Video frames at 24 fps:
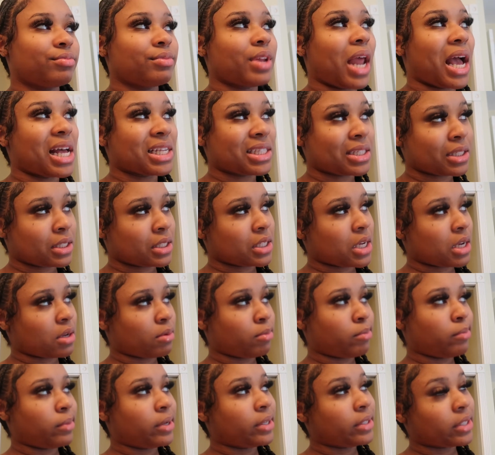as the
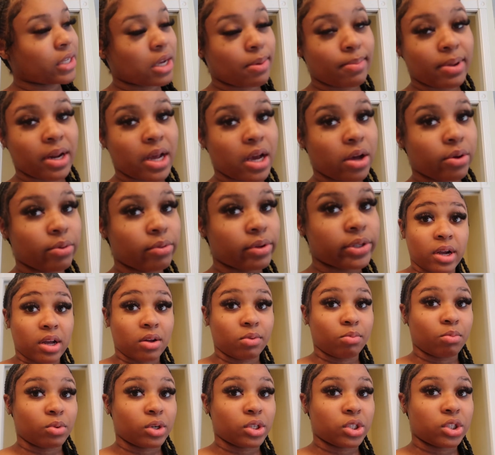sun is coming out
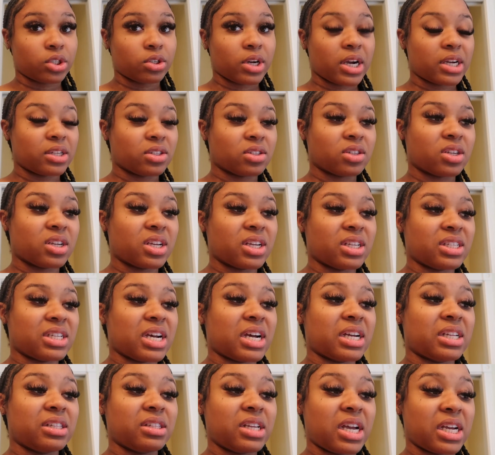around moisturizer, because
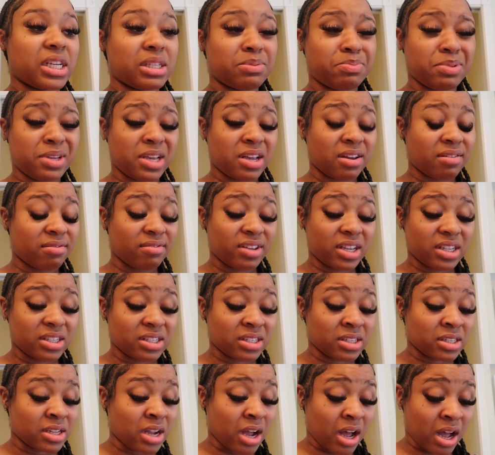that SPF is
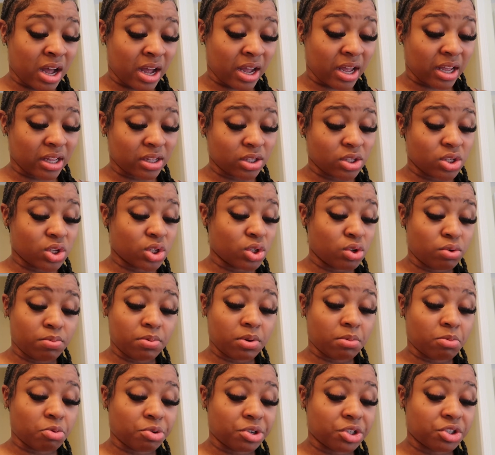not super
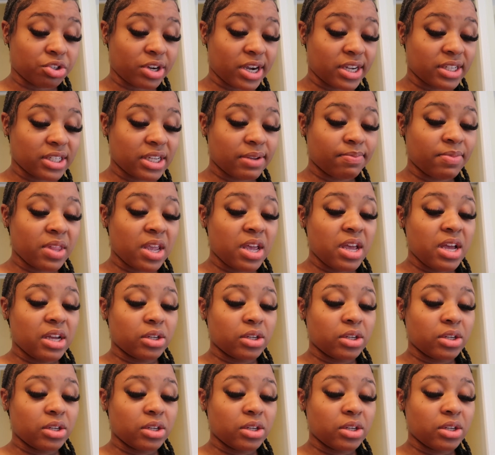moisturizing.